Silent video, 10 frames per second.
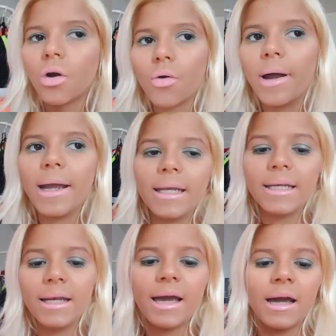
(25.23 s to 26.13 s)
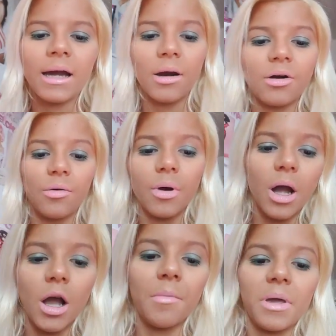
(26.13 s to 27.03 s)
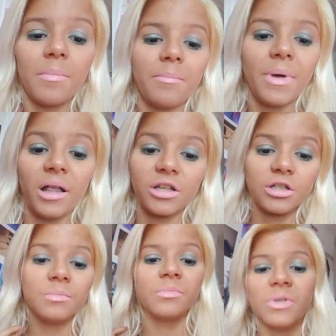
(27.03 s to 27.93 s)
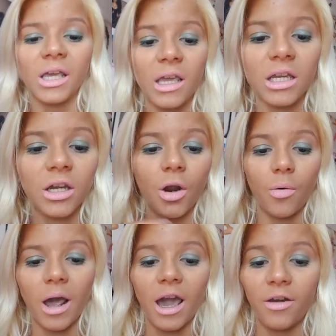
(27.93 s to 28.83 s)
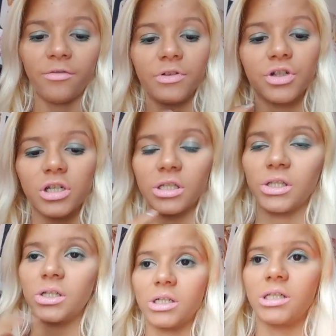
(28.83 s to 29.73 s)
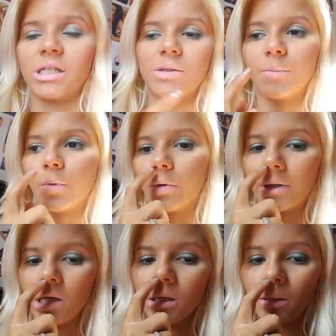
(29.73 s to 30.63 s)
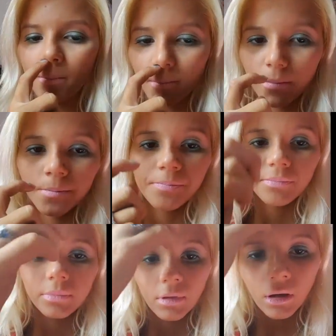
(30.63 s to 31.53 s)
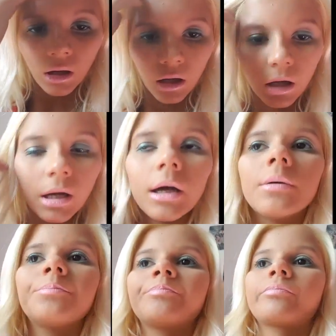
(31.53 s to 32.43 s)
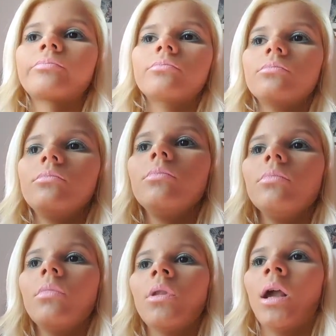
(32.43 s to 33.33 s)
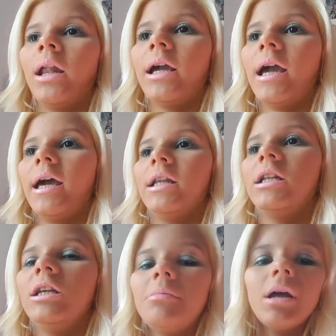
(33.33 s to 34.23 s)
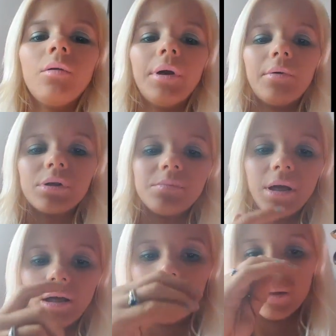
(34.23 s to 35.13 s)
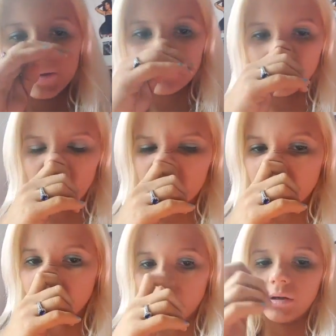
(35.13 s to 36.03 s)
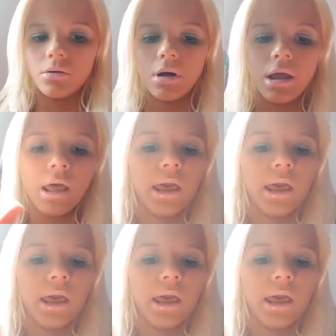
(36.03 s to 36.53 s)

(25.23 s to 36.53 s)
right now um, in Belgium. They arrived just this morning. Um, like I had an email when I was making another extra video